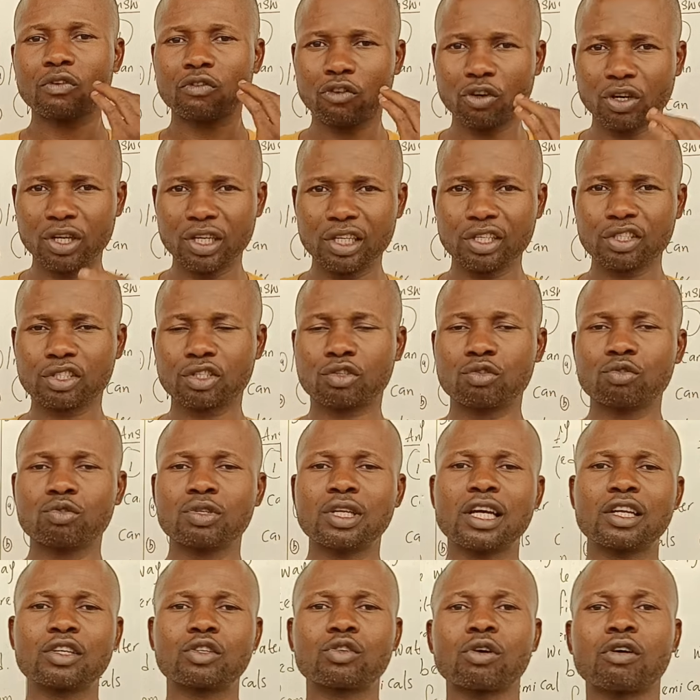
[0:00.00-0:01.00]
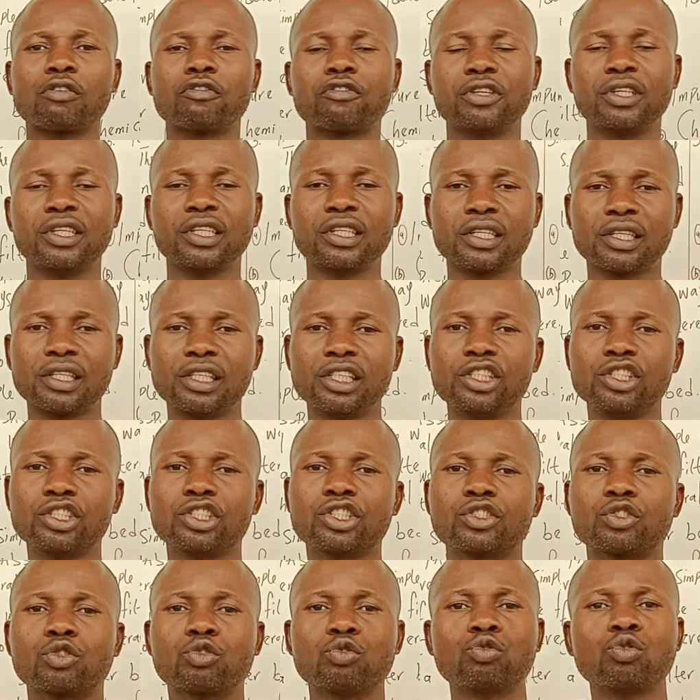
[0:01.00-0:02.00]
for a student of
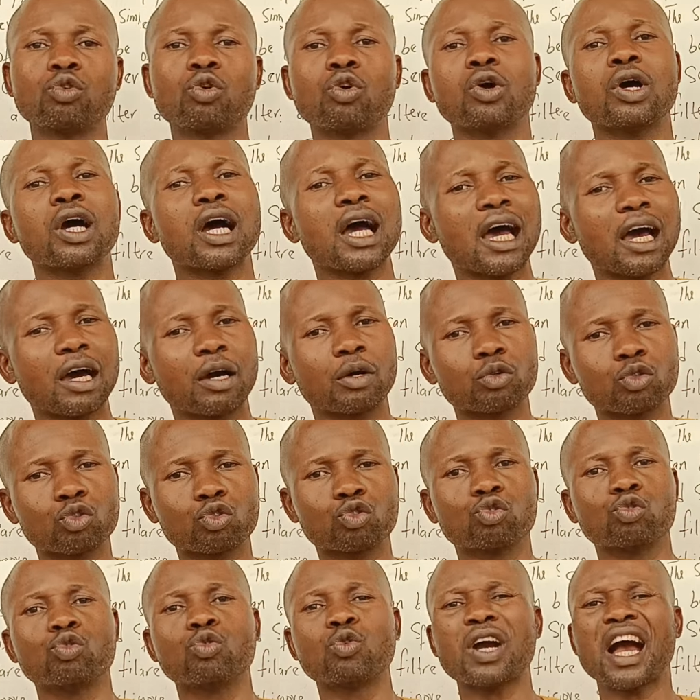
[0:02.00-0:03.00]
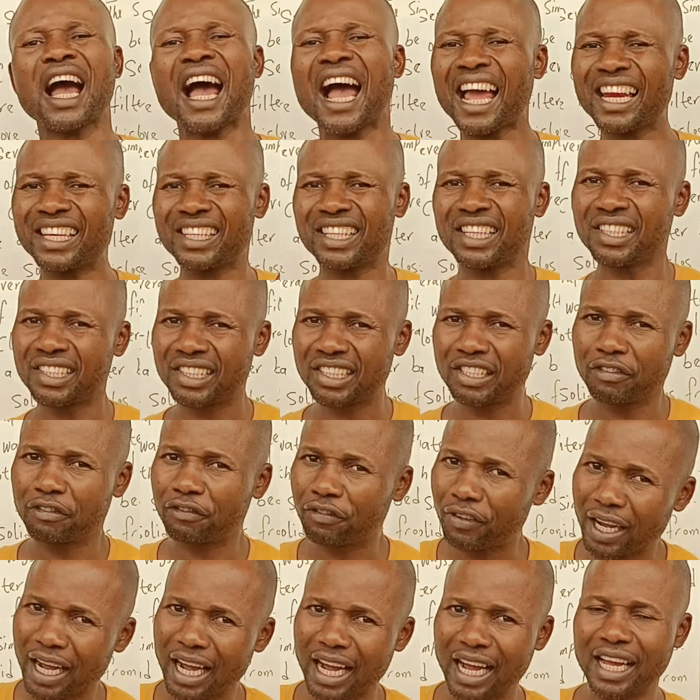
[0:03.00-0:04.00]
English to know how to
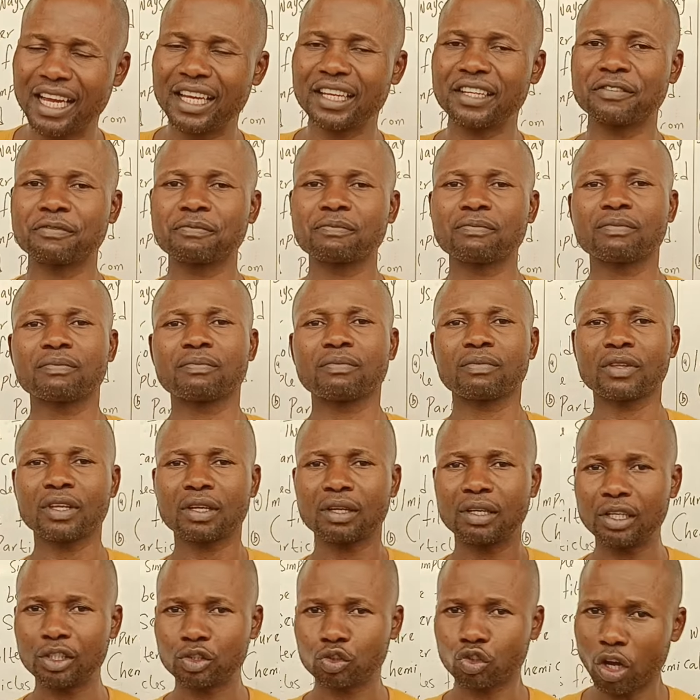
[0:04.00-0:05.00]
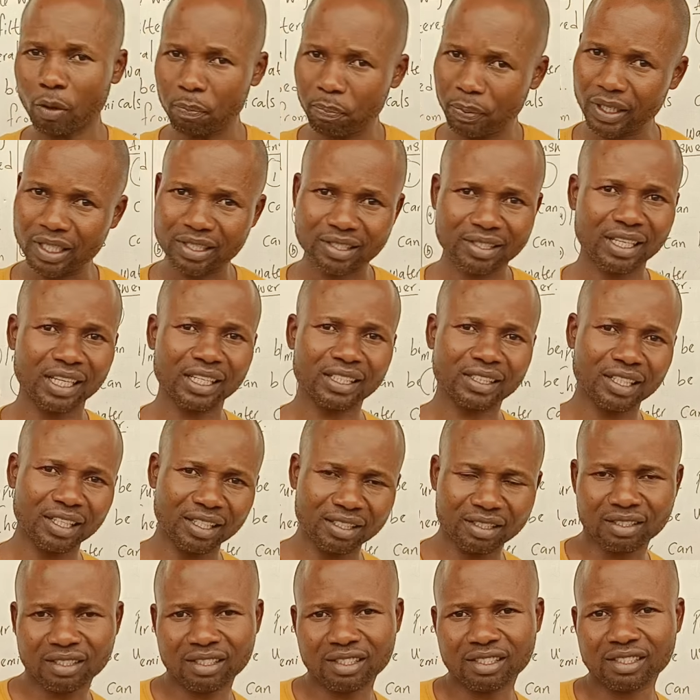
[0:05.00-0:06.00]
identify a topic
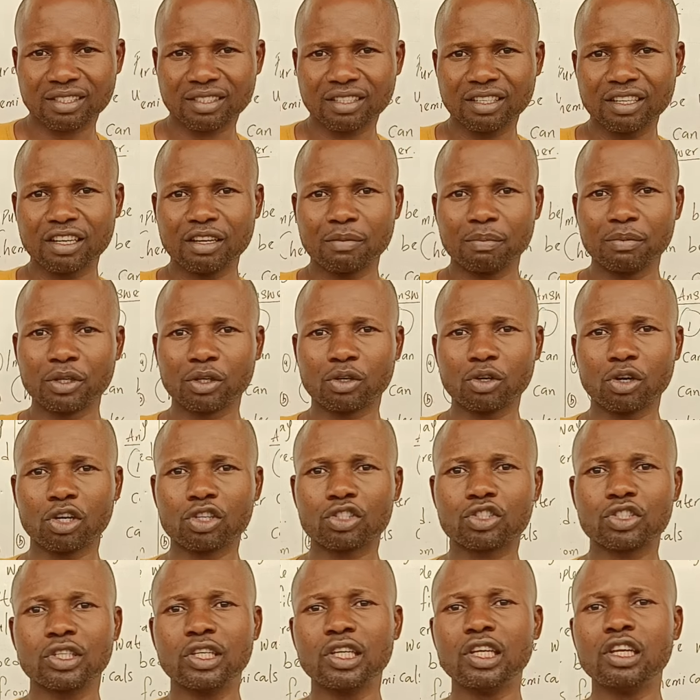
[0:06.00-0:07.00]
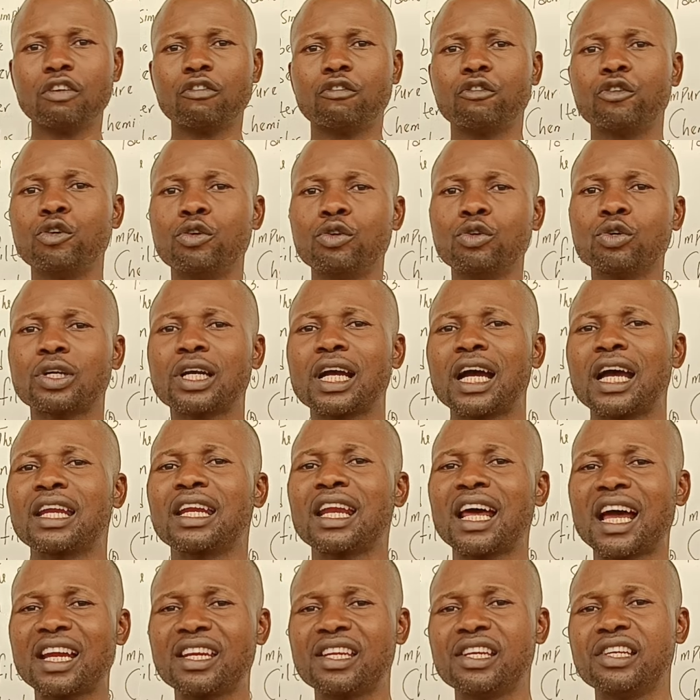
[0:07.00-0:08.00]
sentence, because if you
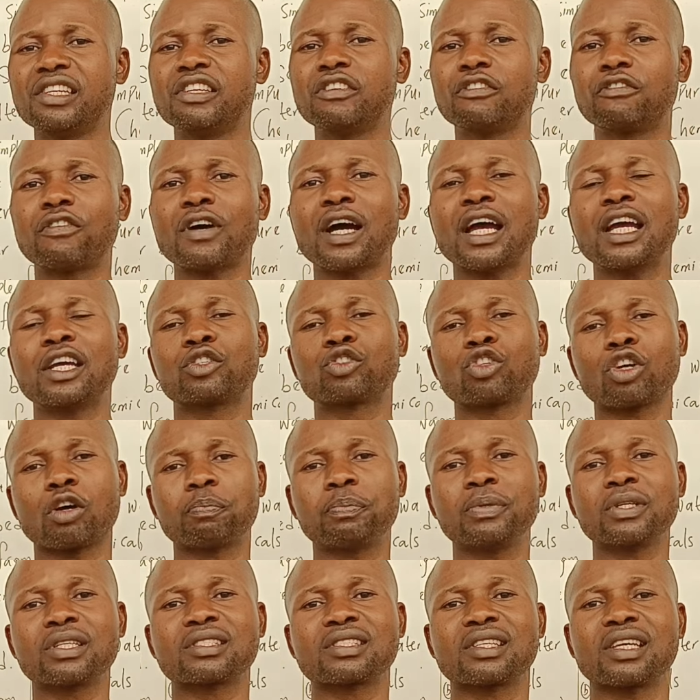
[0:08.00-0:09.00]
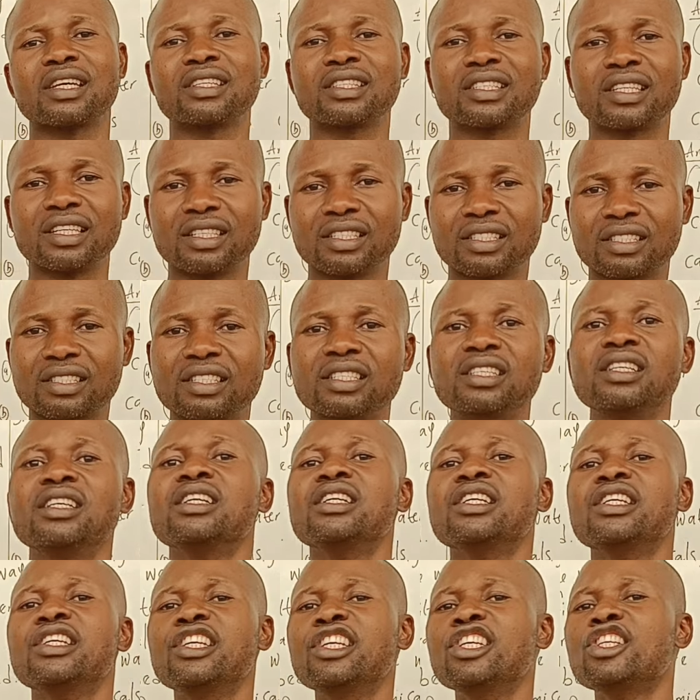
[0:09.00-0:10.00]
can identify a topic sentence,
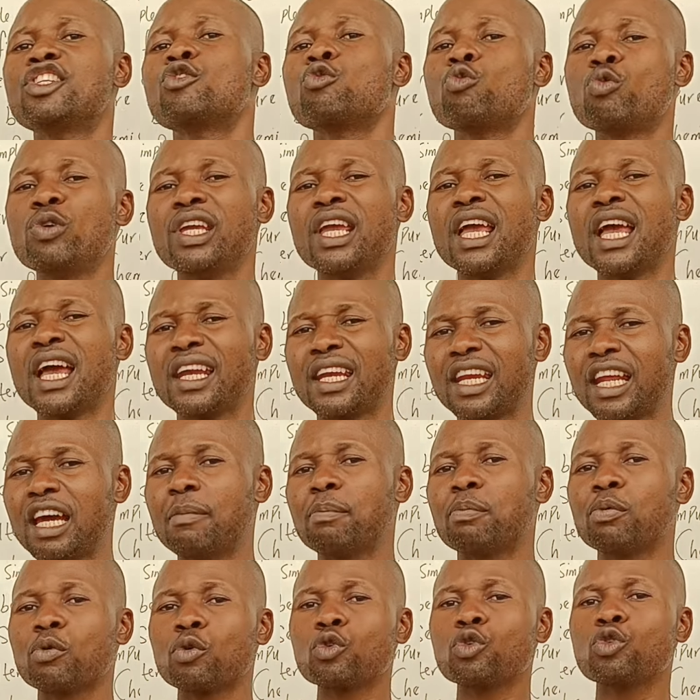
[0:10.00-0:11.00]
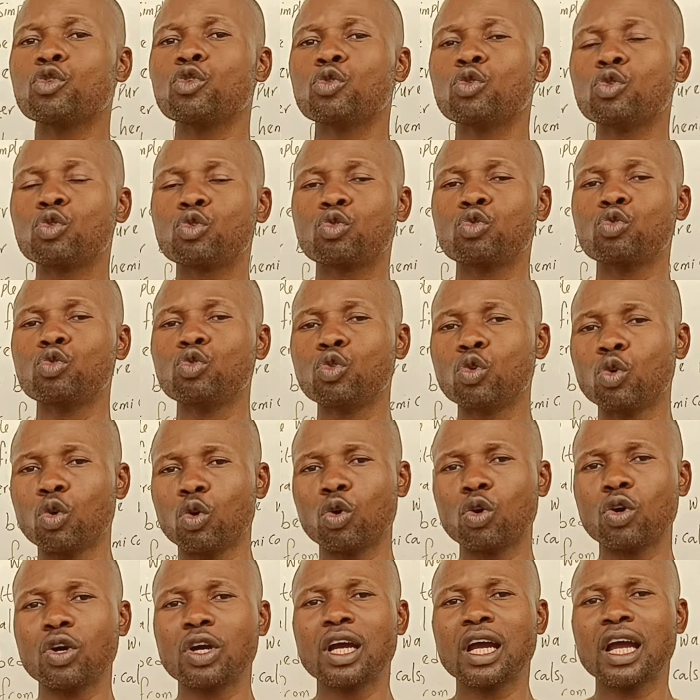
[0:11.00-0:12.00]
it will enable you to
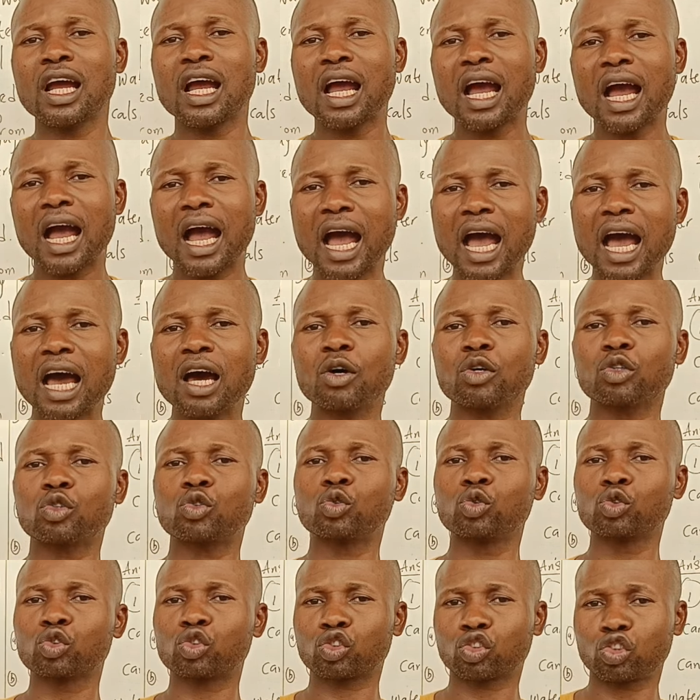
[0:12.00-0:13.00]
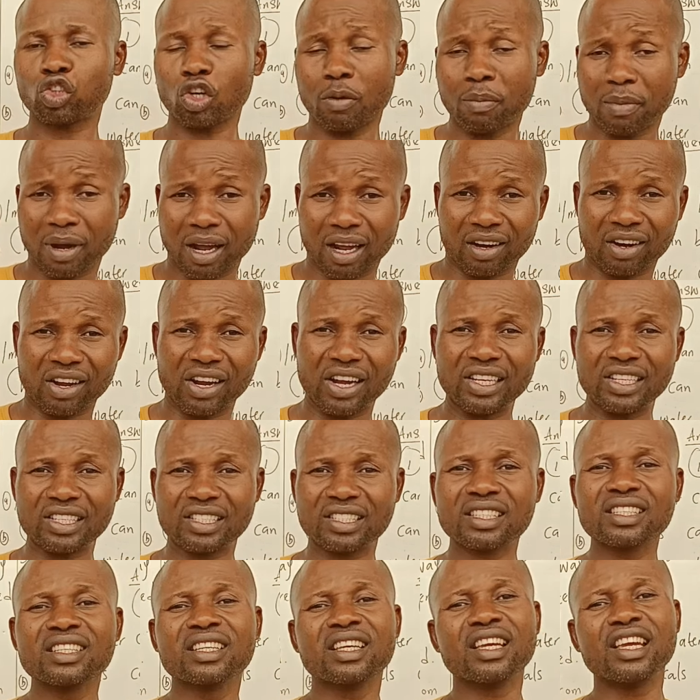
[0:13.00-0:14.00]
know how to
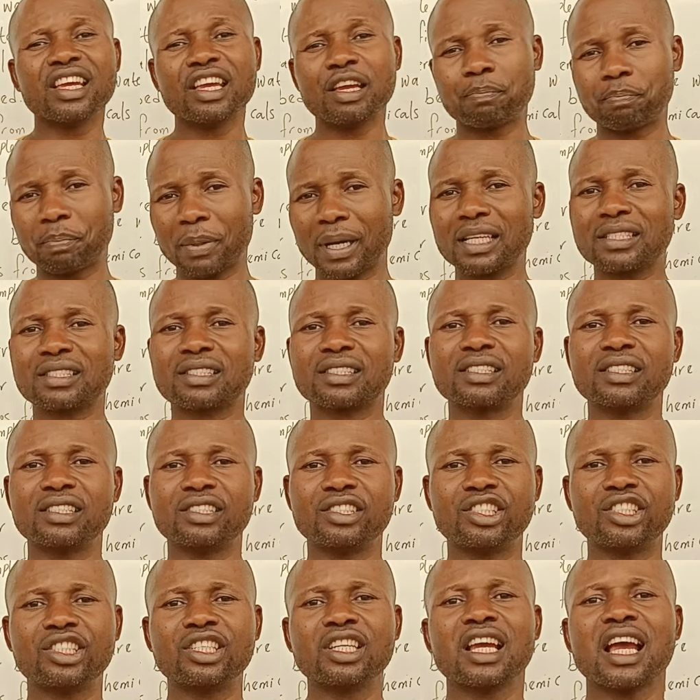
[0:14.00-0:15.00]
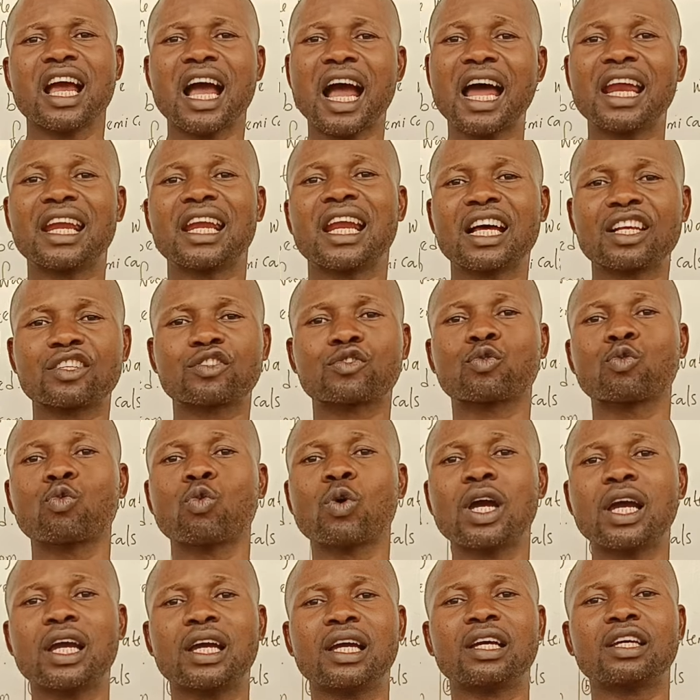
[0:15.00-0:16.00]
summarize a passage and as
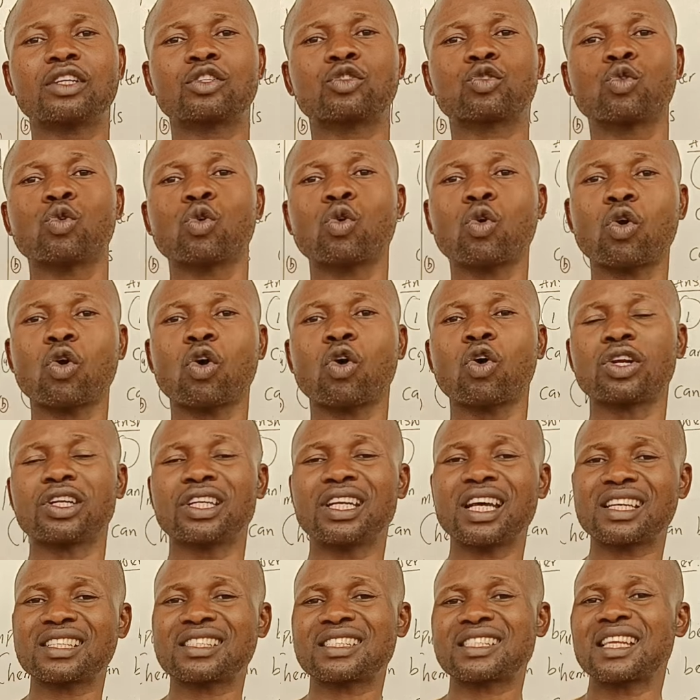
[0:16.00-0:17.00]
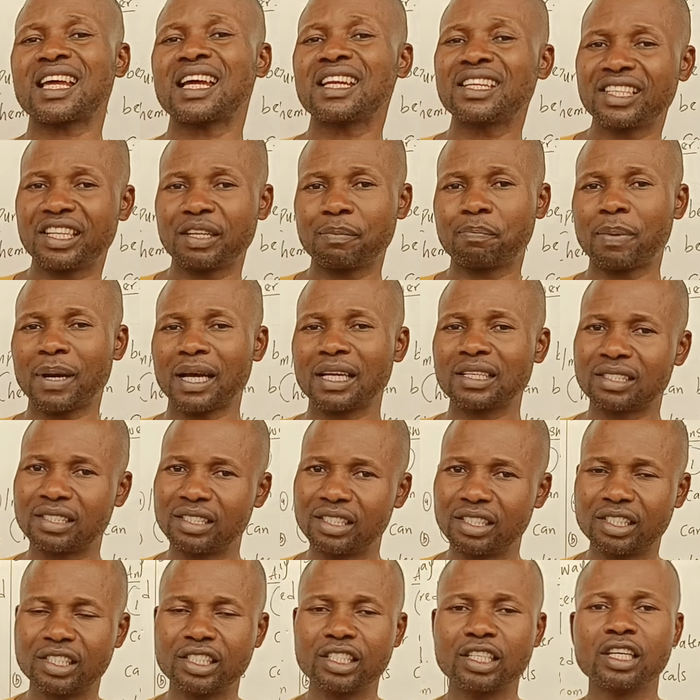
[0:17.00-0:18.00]
well to understand the
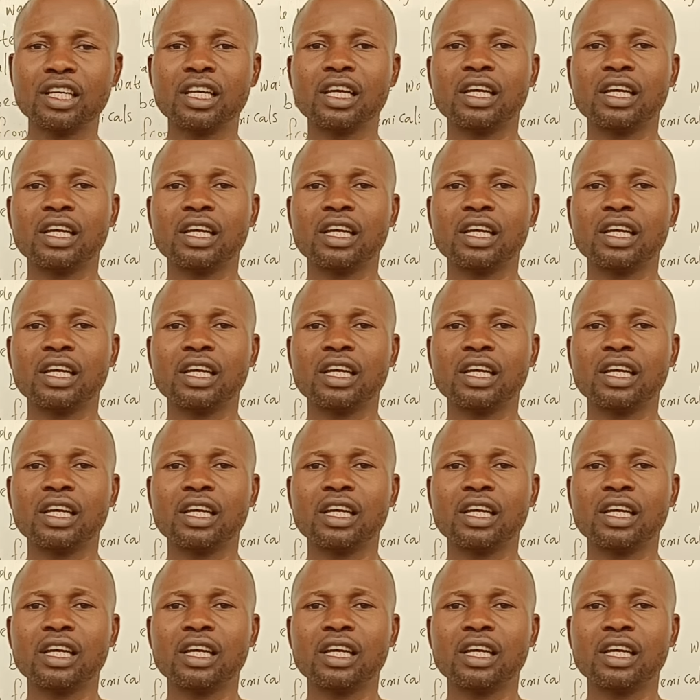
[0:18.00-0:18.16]
passage.